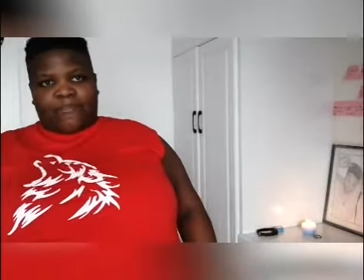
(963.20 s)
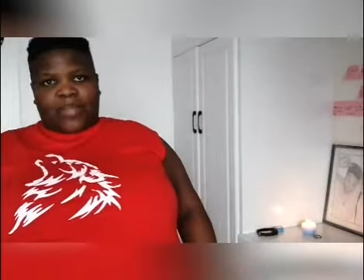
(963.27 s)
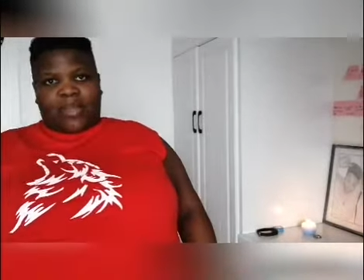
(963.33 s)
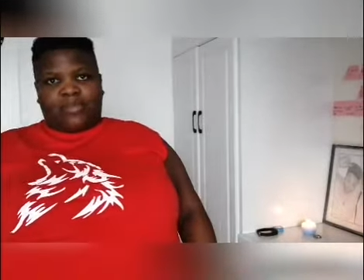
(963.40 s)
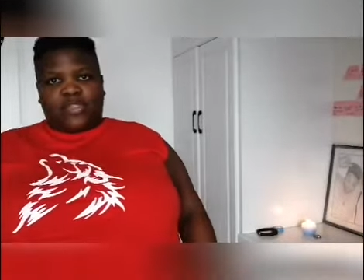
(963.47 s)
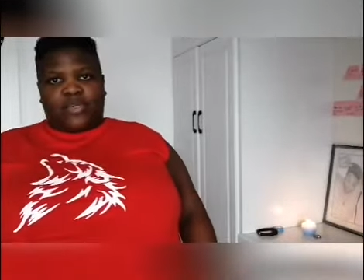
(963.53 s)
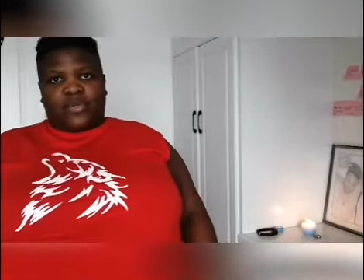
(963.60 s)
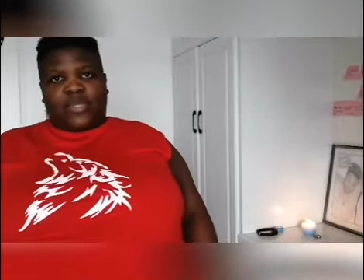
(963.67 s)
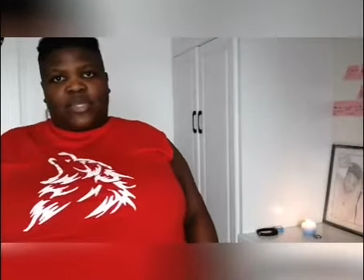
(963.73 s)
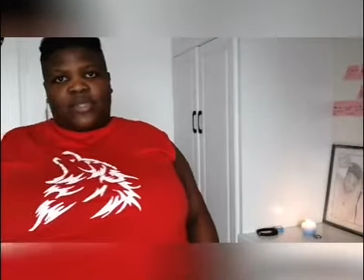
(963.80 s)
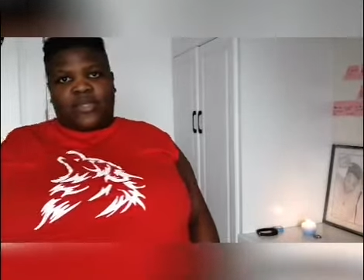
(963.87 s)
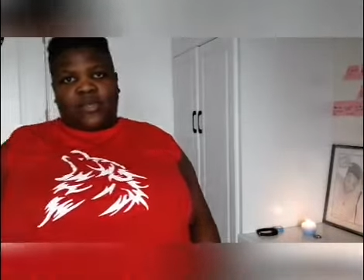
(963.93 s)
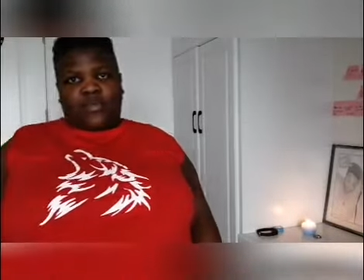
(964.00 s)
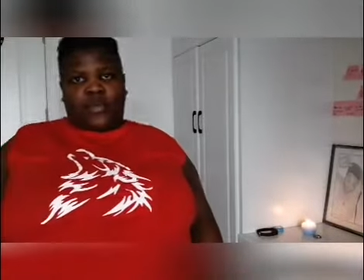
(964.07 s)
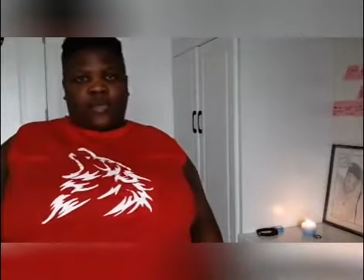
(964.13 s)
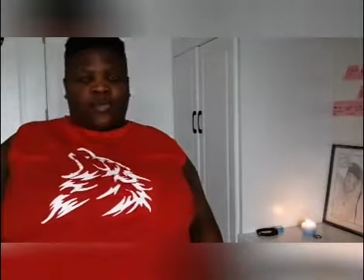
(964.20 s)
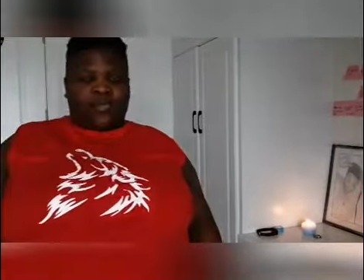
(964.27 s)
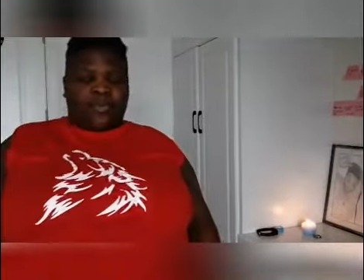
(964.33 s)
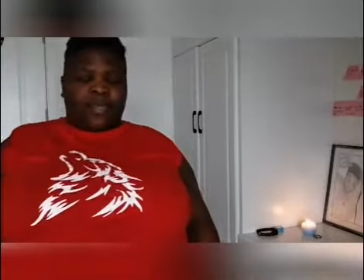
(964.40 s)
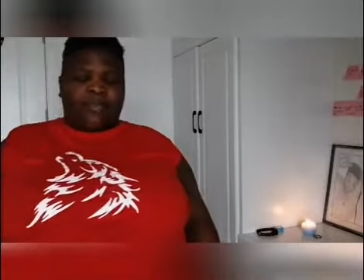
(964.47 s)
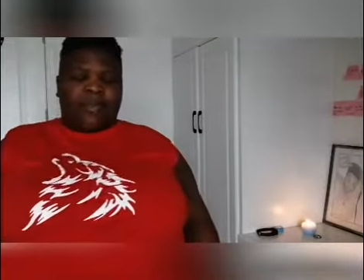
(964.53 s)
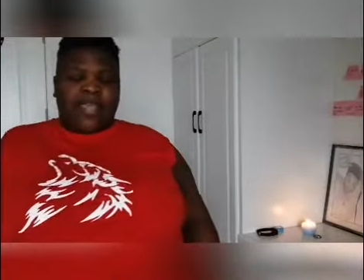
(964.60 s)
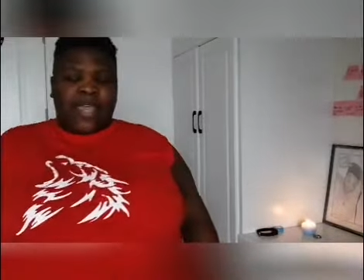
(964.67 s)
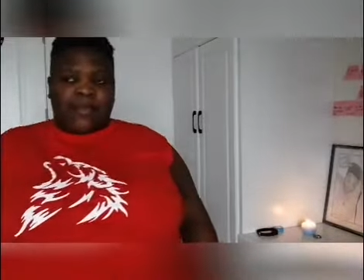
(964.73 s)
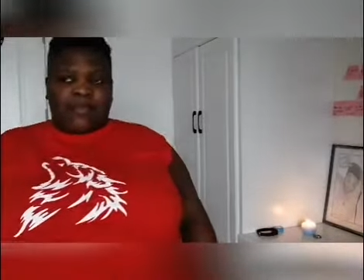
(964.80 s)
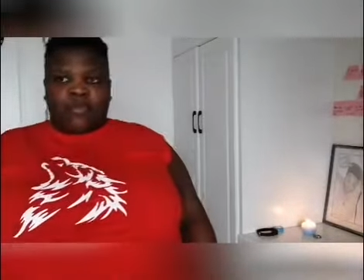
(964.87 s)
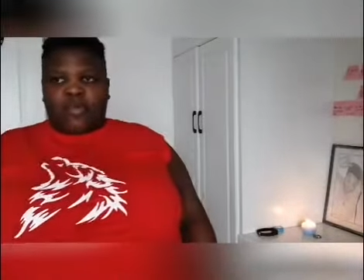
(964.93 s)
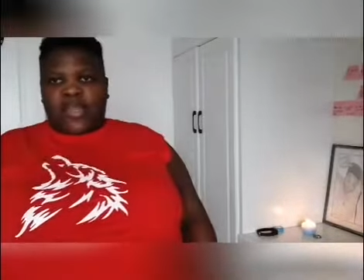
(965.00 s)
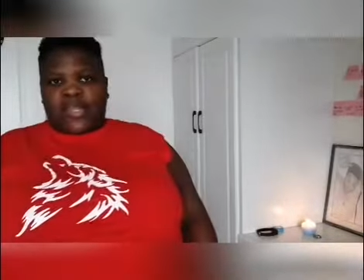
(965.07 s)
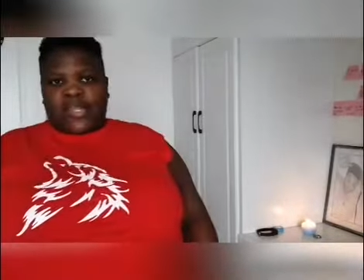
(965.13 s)
I'm joking. What would make me
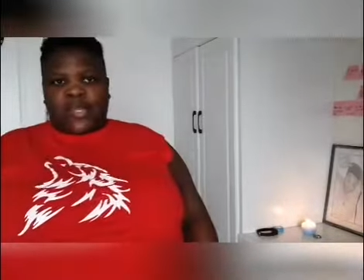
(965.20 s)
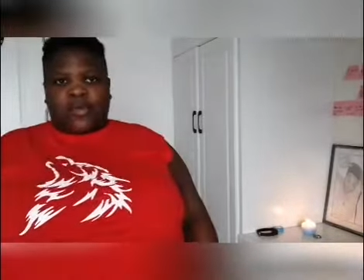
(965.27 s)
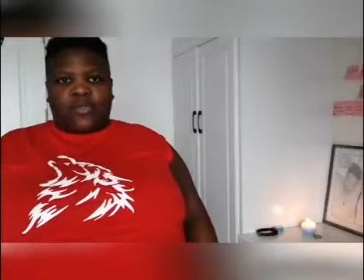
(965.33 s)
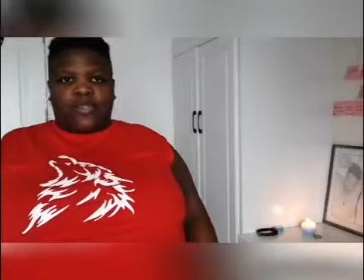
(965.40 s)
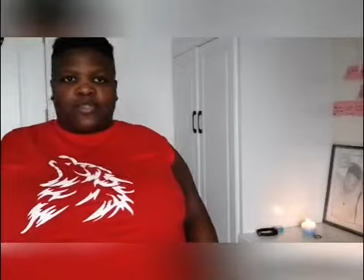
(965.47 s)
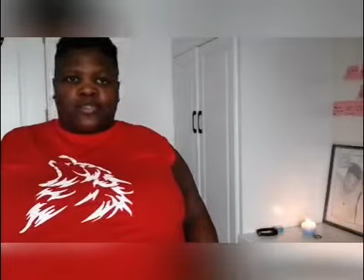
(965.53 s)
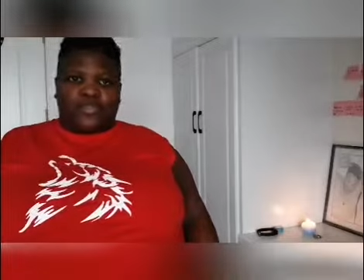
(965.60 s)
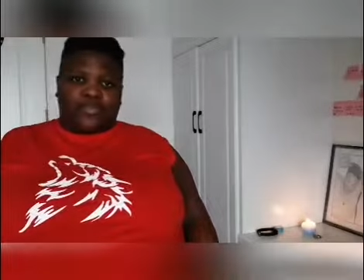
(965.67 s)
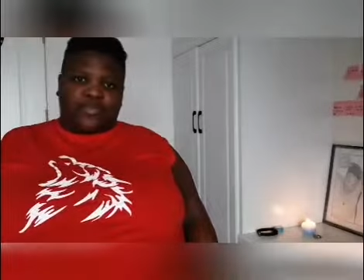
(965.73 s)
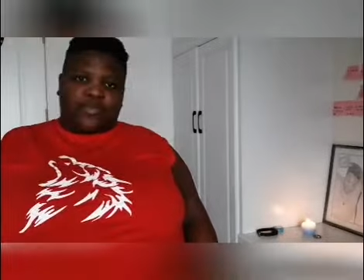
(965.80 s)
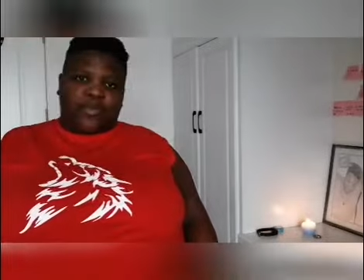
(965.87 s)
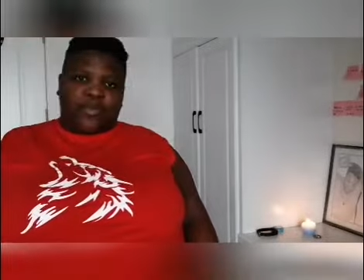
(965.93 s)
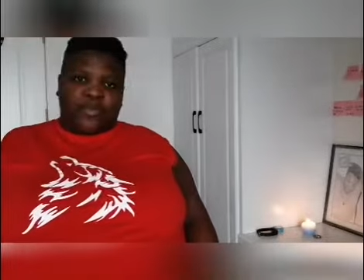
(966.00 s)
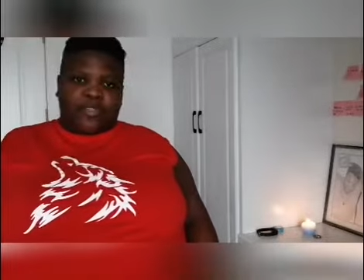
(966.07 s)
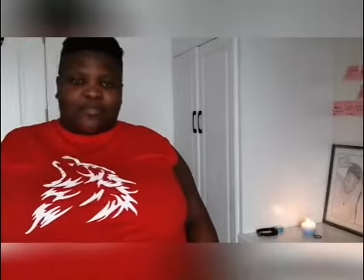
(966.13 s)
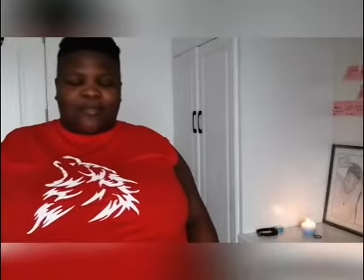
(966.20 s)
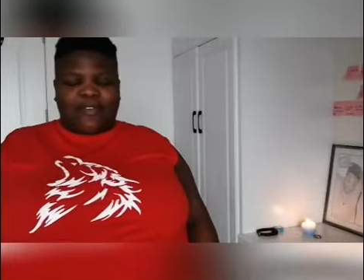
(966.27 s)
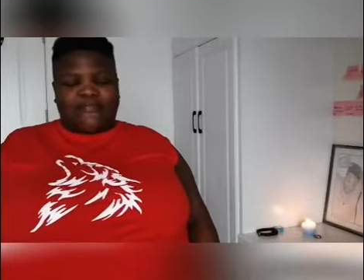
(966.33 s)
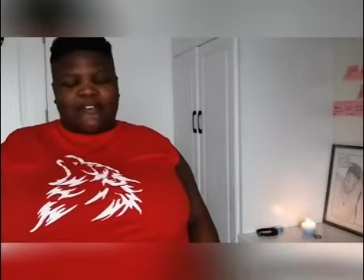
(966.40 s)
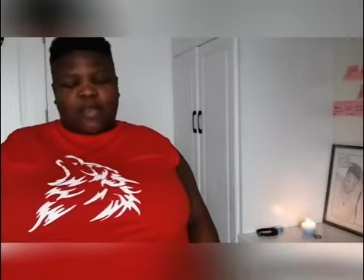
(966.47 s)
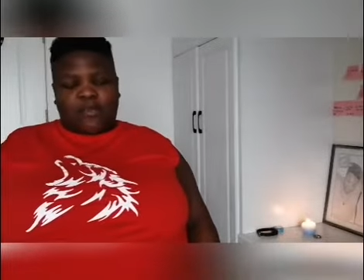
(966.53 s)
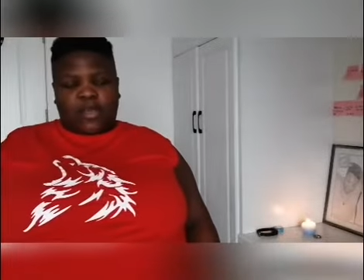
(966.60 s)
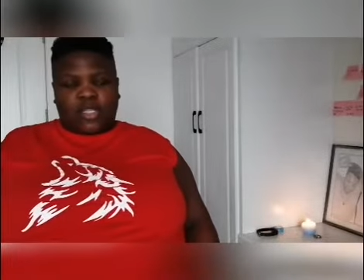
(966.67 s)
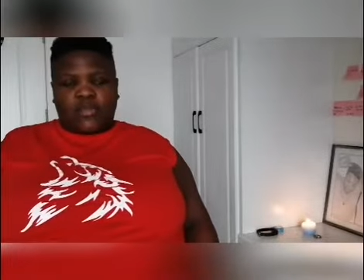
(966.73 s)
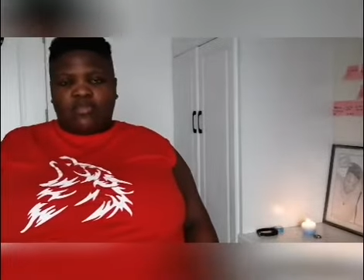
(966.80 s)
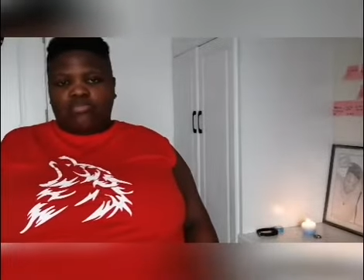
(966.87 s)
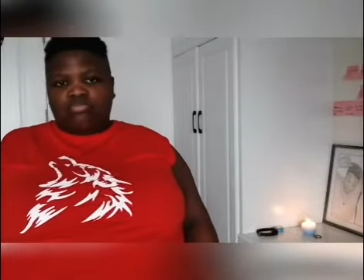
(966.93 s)
happy right now is to be with my family.